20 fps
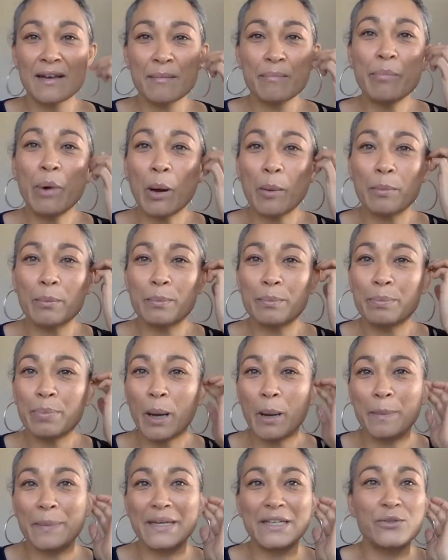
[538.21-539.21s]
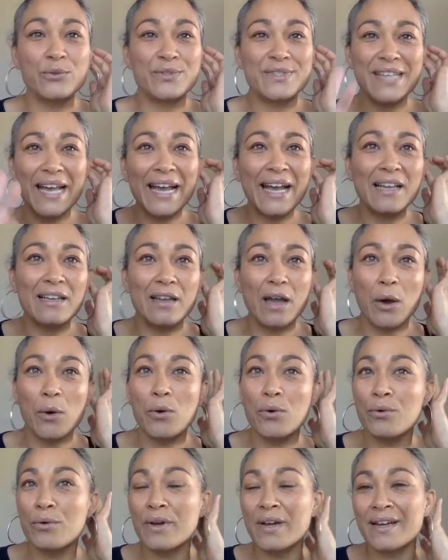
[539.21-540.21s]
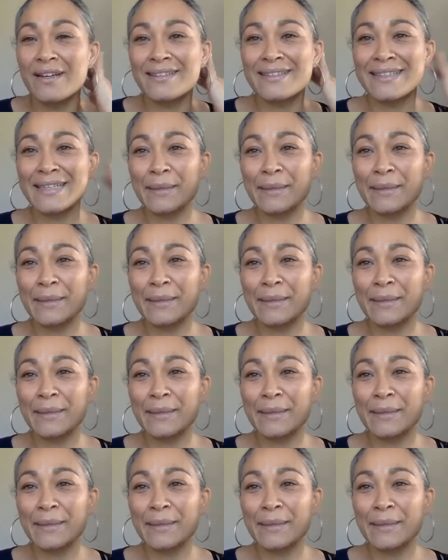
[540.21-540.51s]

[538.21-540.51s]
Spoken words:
pop in or say hello to